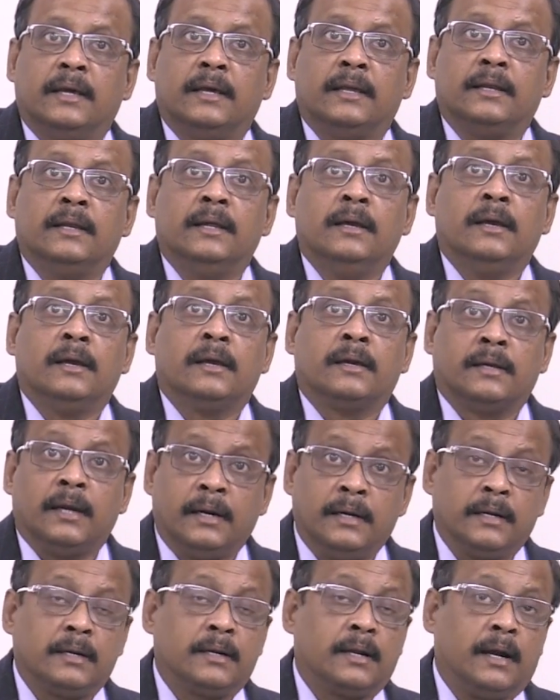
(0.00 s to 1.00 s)
their
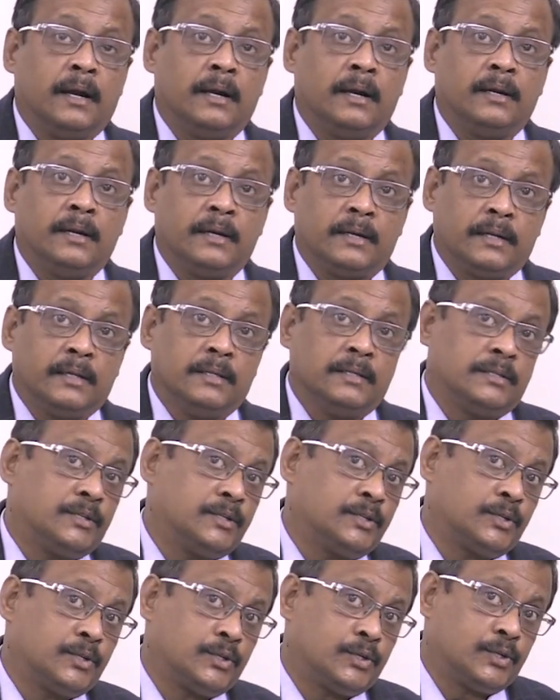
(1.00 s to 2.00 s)
credit card
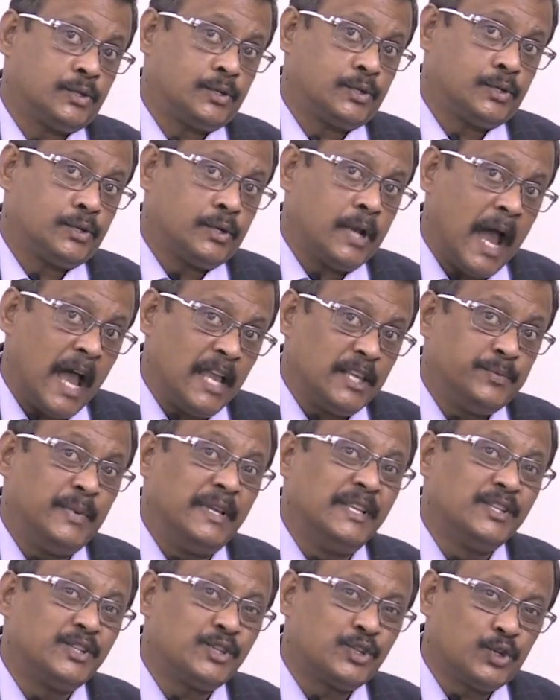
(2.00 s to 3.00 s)
details has
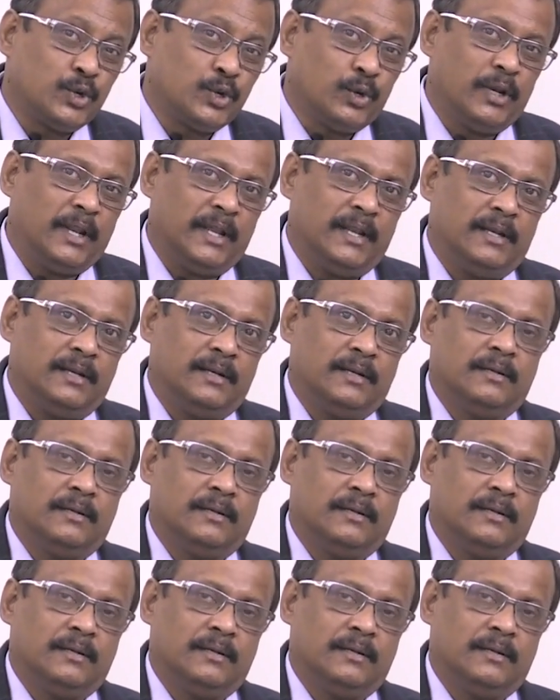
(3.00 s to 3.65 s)
been stolen.